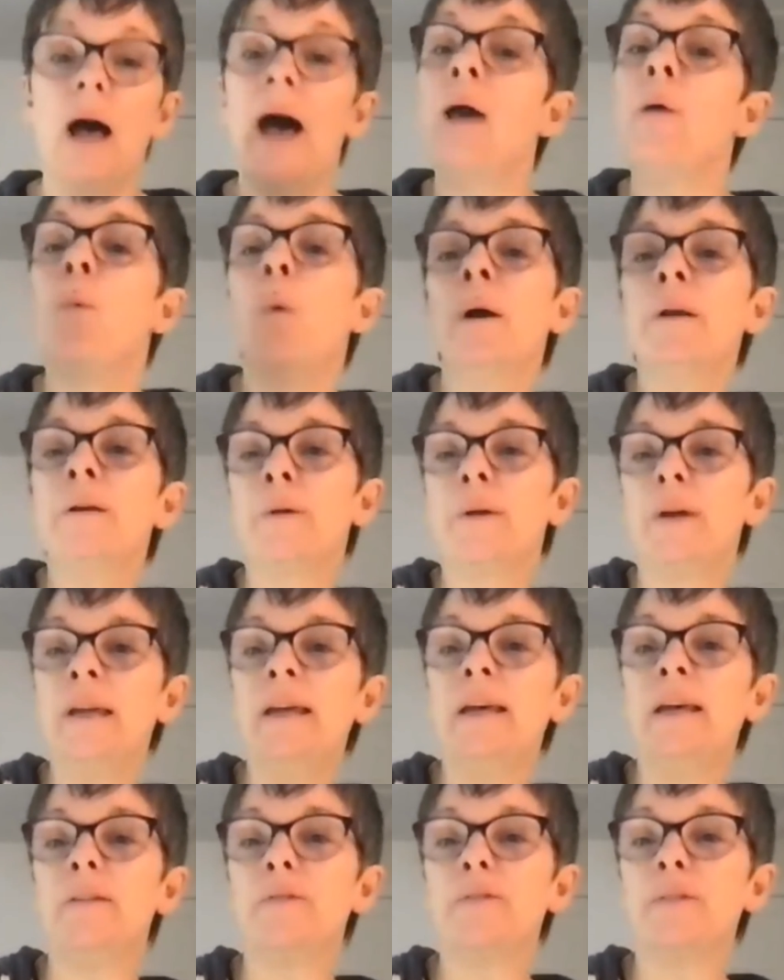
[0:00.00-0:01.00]
I wonder
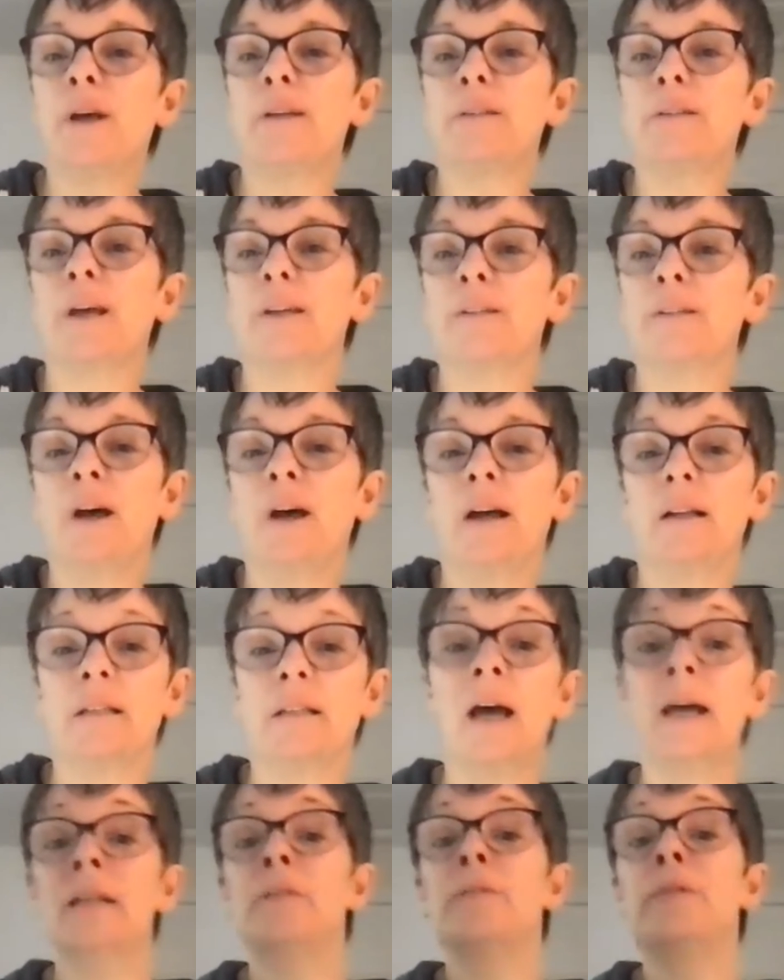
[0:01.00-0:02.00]
if
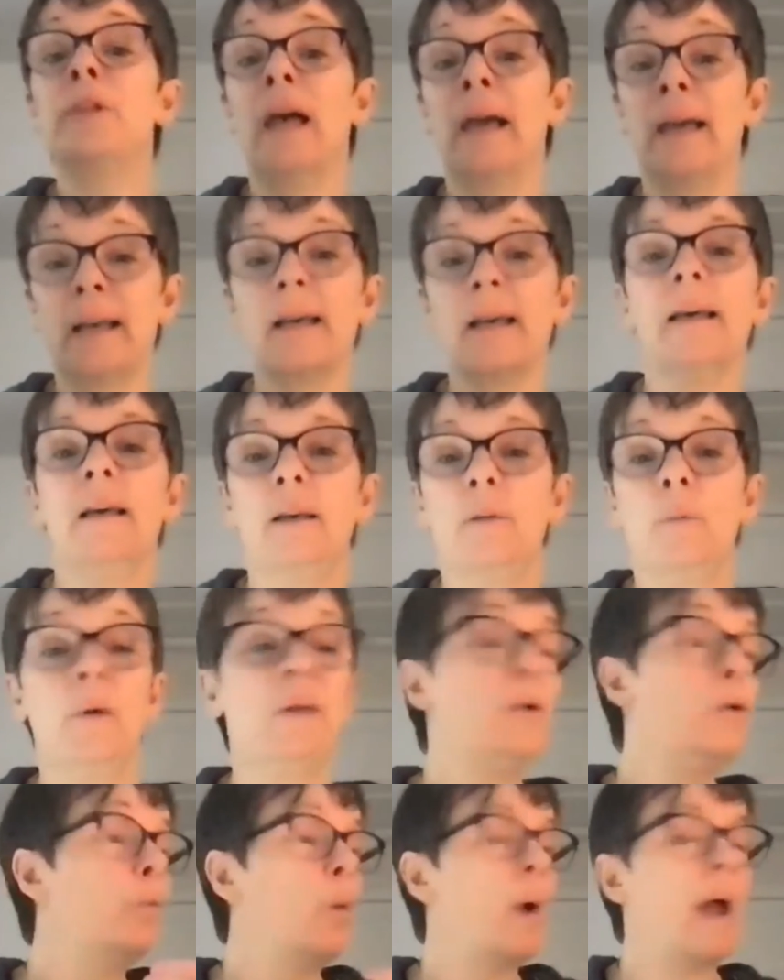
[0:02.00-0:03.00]
Kind of like when
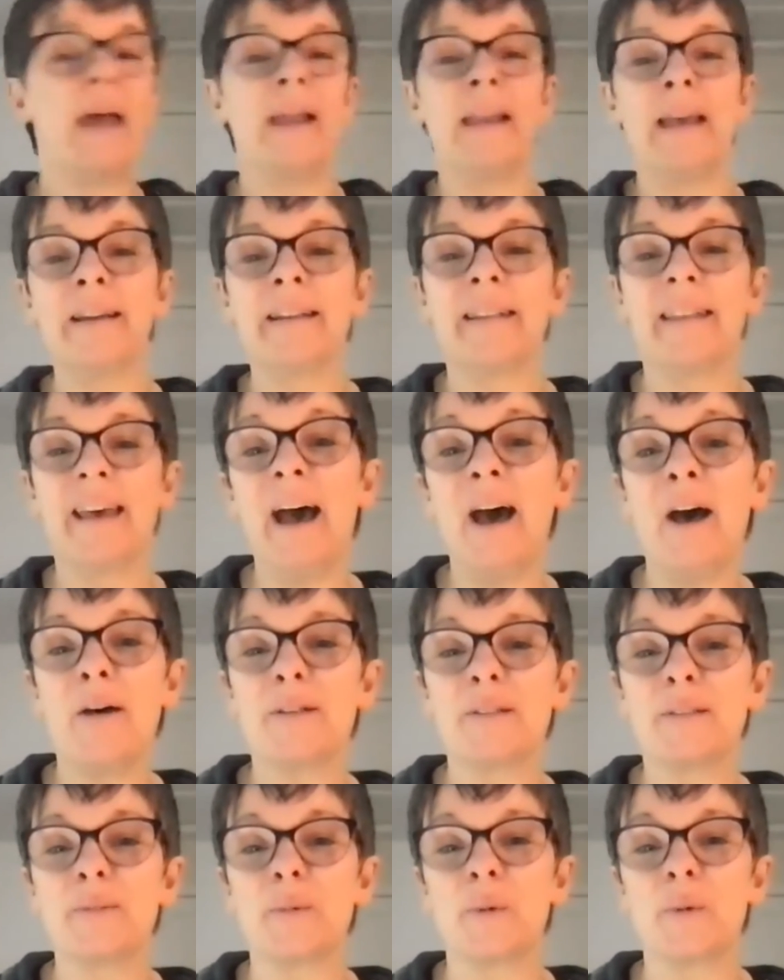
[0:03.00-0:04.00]
you ran out of the
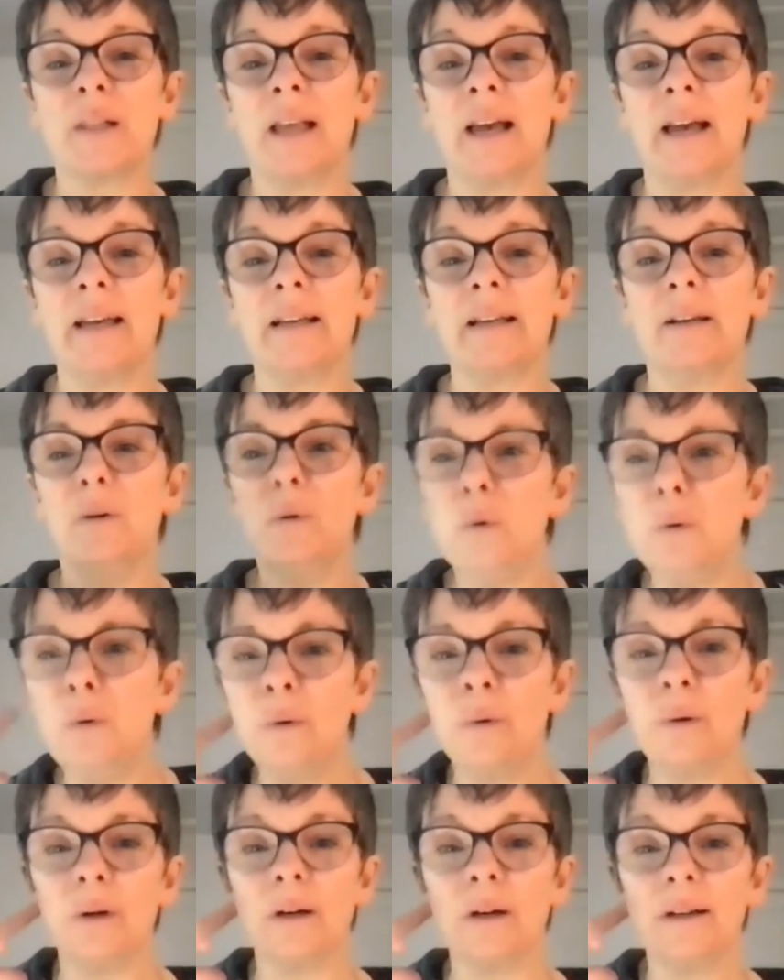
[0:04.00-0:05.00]
house and were like,
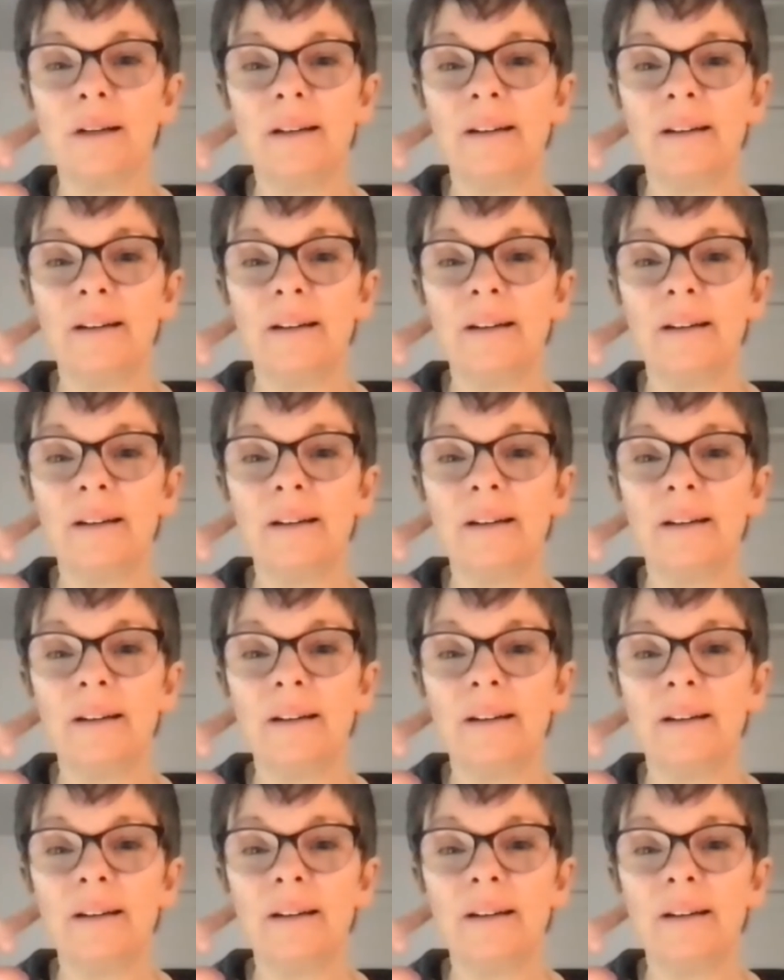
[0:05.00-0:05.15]
ooh,